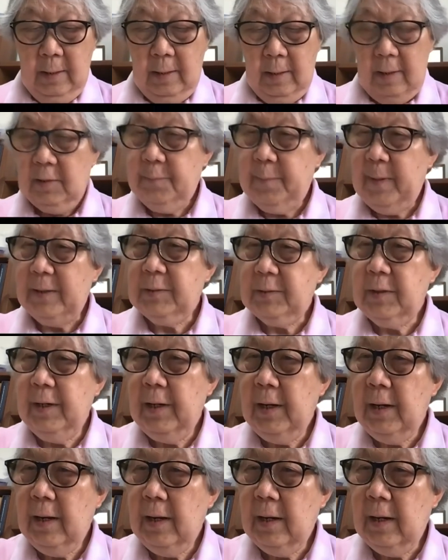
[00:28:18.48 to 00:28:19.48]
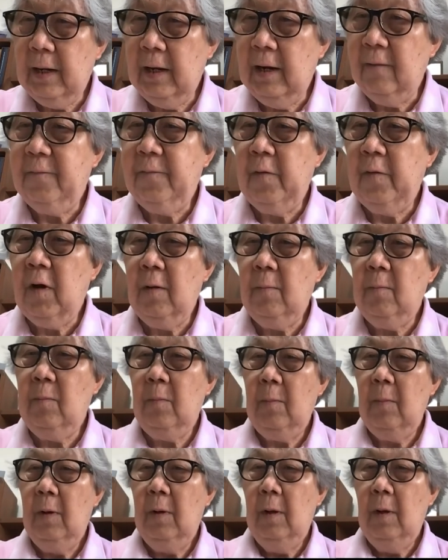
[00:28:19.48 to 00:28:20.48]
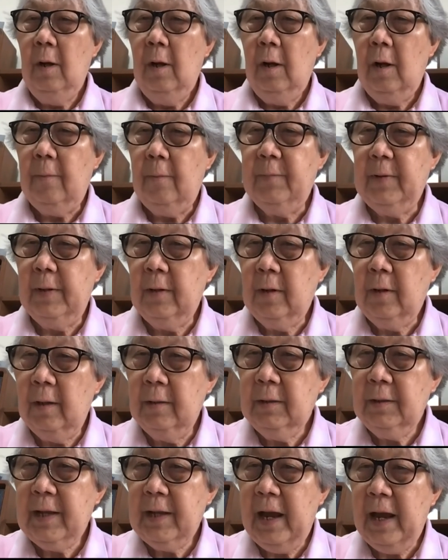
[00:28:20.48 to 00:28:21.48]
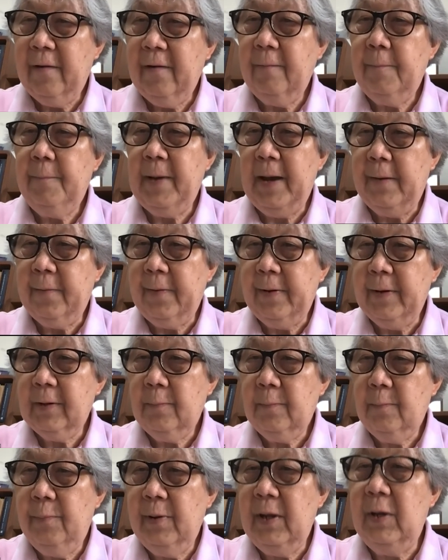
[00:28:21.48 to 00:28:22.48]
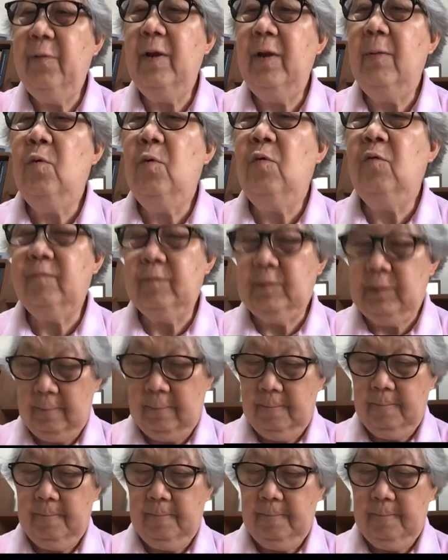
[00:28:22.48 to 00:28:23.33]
especially in the form of the non-tariff barriers, be removed.